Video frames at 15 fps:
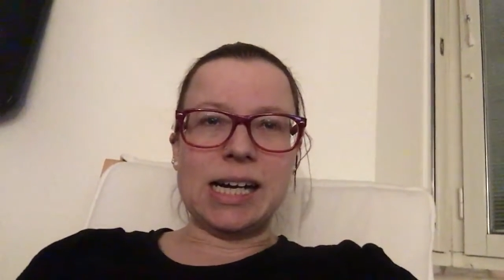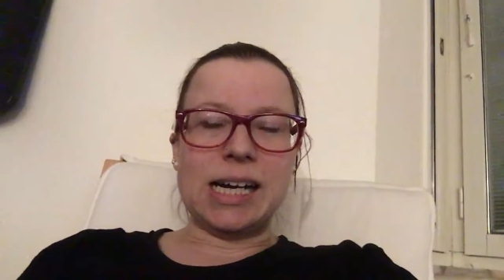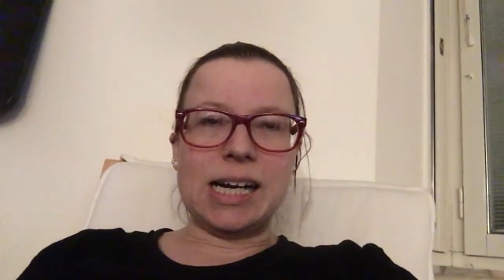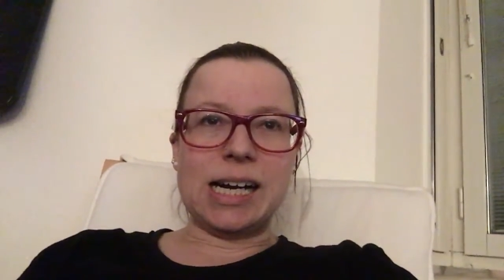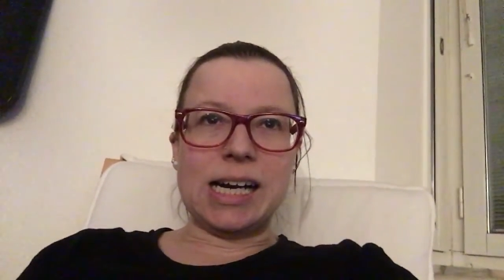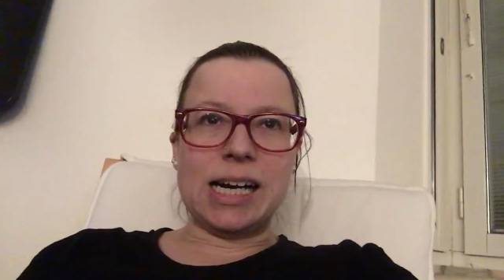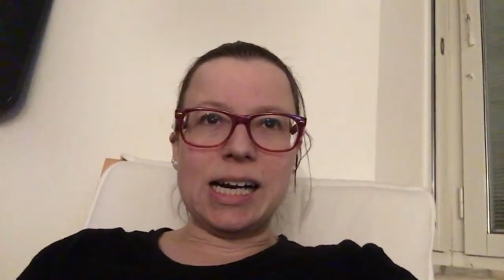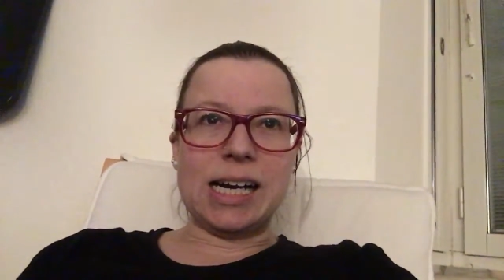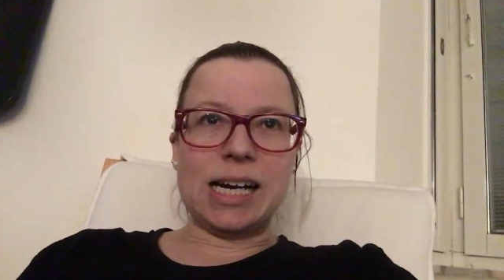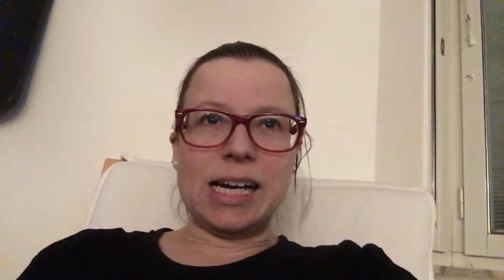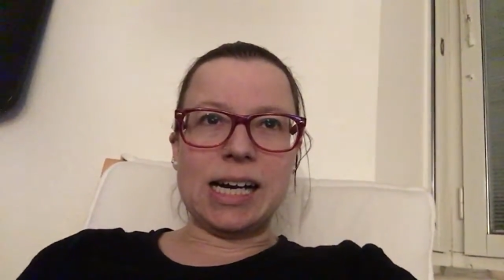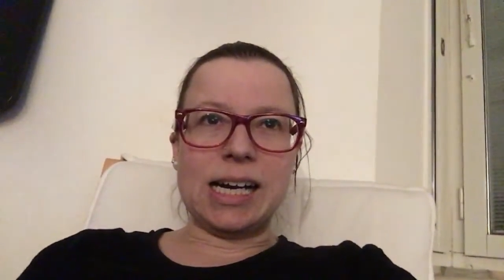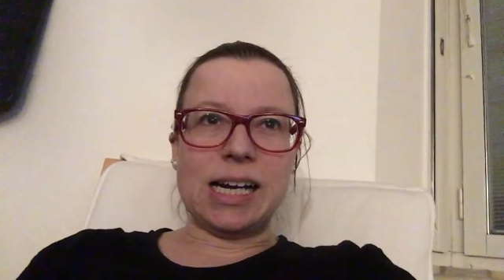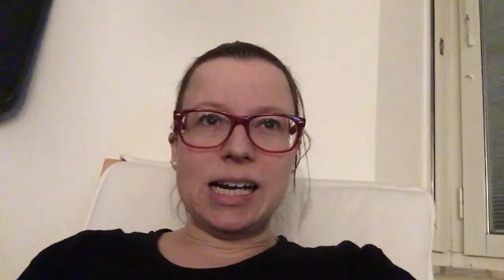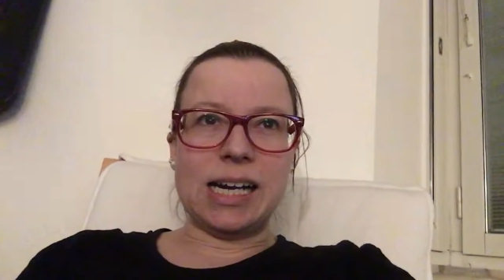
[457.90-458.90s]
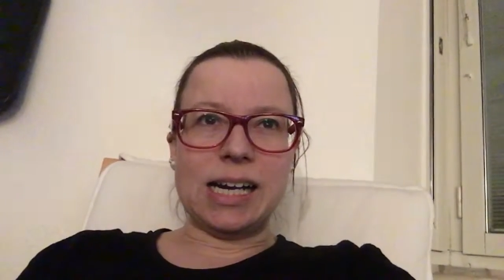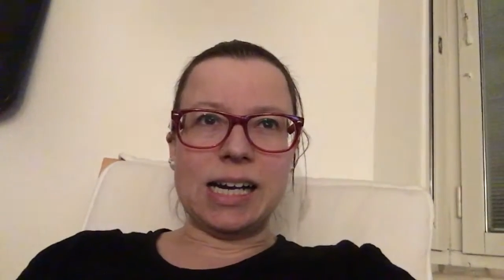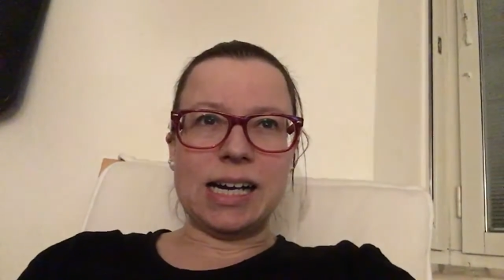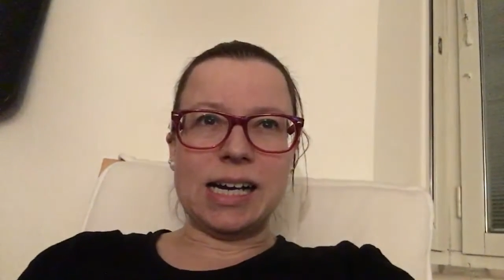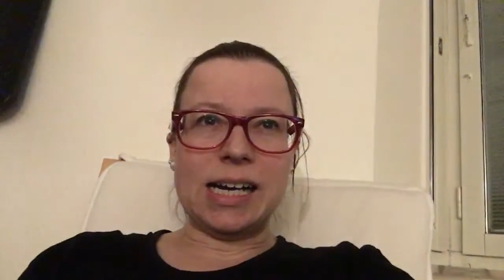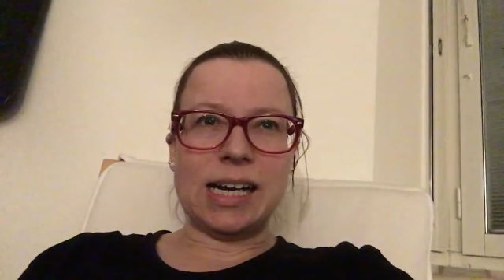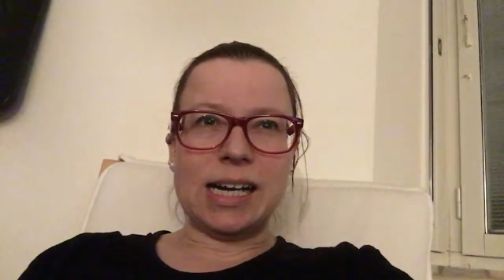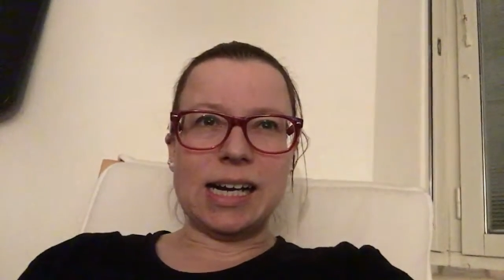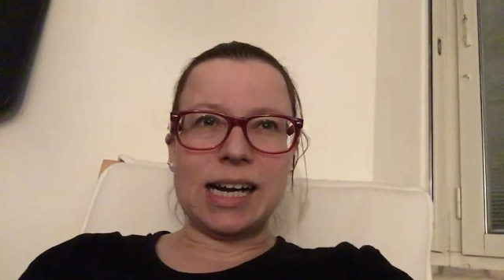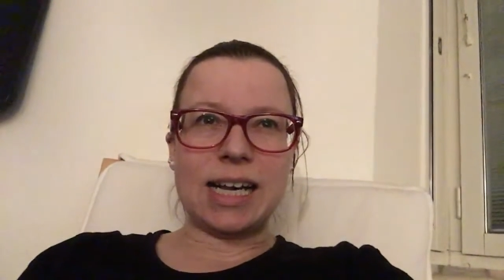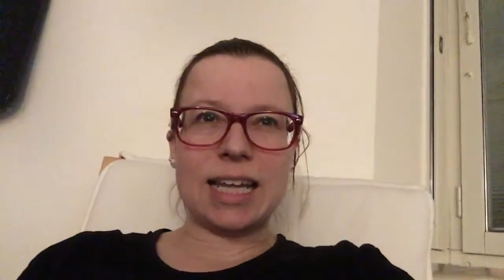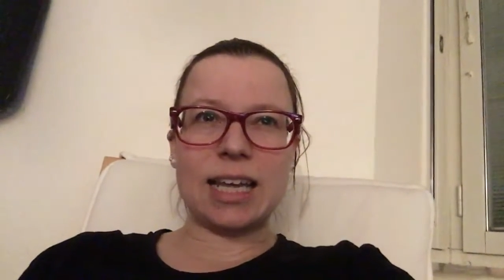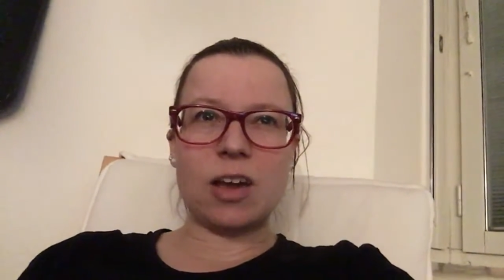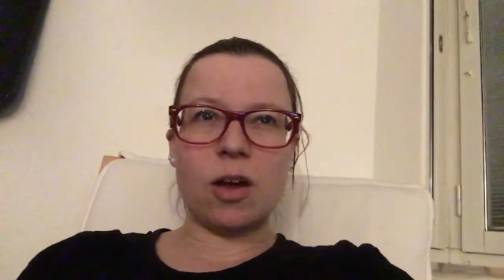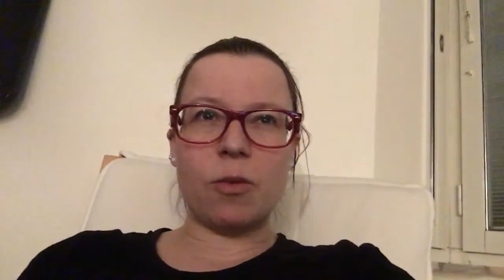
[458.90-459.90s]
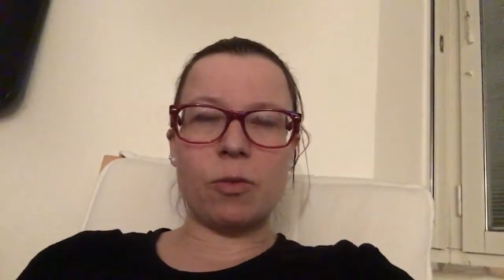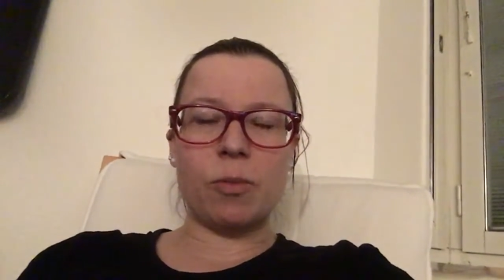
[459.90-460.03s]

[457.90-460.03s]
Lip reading: uh, and I can't